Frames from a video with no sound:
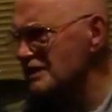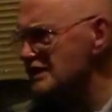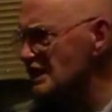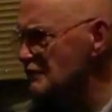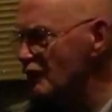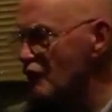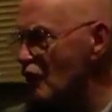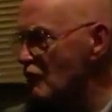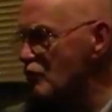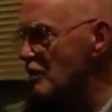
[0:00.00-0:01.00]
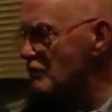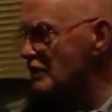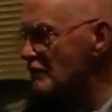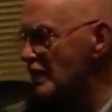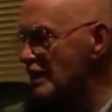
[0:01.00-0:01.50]
many times before, I'd worked
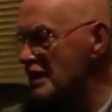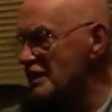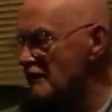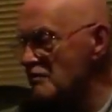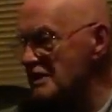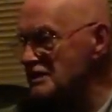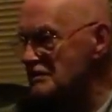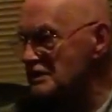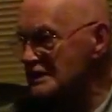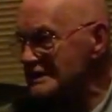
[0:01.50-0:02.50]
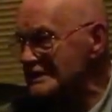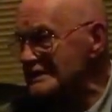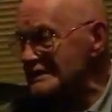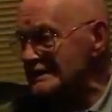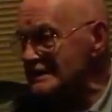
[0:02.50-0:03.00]
with him, and I'd never met him.
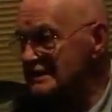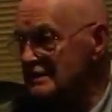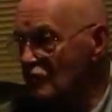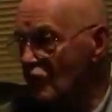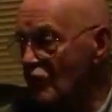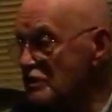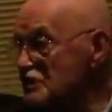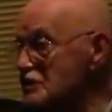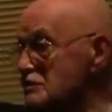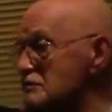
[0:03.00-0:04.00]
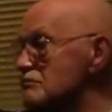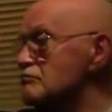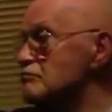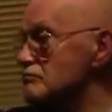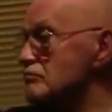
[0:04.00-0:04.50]
And she said, oh, this is
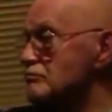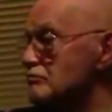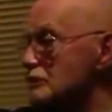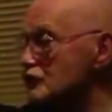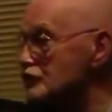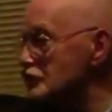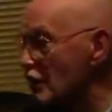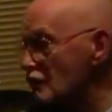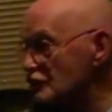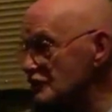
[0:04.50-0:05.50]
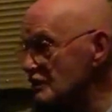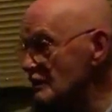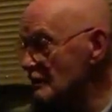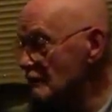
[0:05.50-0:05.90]
Charles.